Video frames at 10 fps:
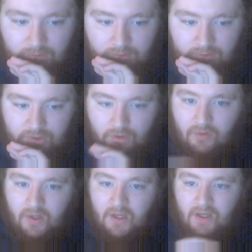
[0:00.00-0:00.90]

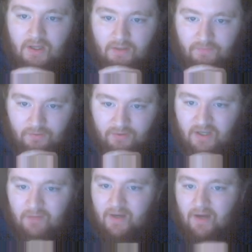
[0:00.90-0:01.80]
So if you think
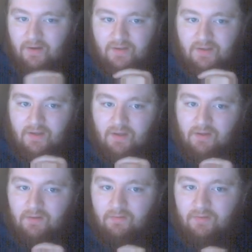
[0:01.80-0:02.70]
about it,
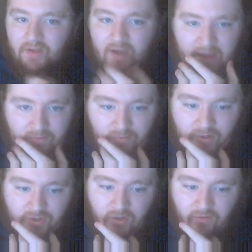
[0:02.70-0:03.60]
the
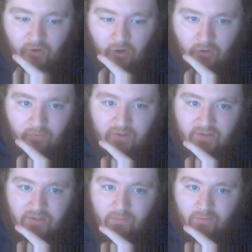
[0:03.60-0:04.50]
average of all of these
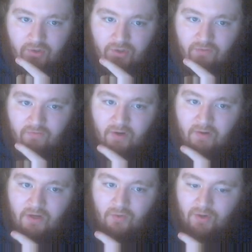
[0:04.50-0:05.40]
numbers should
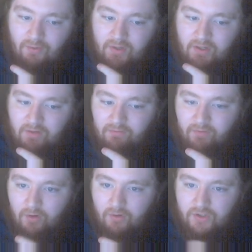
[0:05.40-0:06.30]
very quickly
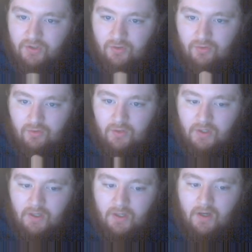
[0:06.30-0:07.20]
converge to
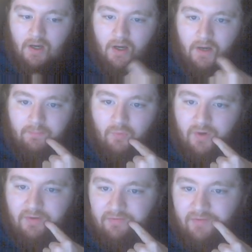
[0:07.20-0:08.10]

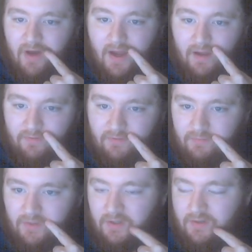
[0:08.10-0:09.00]
0.5,
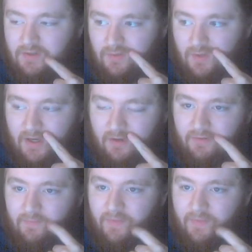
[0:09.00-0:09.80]
because you have,